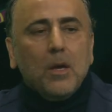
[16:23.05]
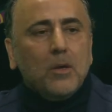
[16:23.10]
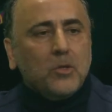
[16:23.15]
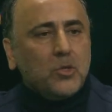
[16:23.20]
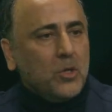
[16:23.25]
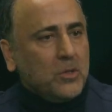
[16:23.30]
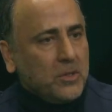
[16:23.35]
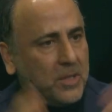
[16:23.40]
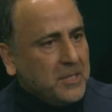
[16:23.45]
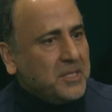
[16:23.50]

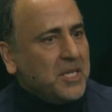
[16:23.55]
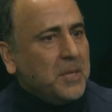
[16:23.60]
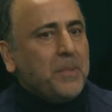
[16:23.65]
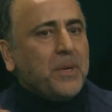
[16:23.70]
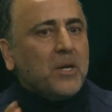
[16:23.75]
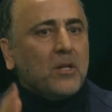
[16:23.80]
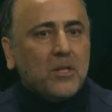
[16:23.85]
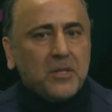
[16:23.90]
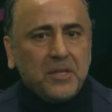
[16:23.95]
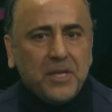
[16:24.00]
so the
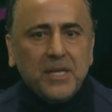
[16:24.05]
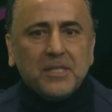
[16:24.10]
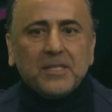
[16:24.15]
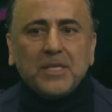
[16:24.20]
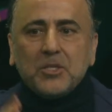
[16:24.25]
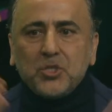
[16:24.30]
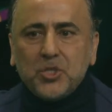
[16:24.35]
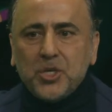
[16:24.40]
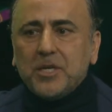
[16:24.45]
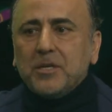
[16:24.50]
typical things
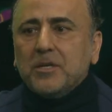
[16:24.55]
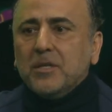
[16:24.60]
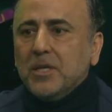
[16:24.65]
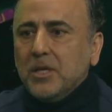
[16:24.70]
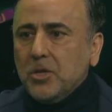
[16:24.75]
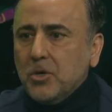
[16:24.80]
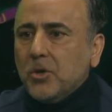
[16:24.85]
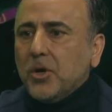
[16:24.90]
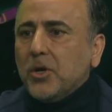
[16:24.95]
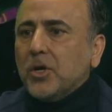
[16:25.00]
that generally you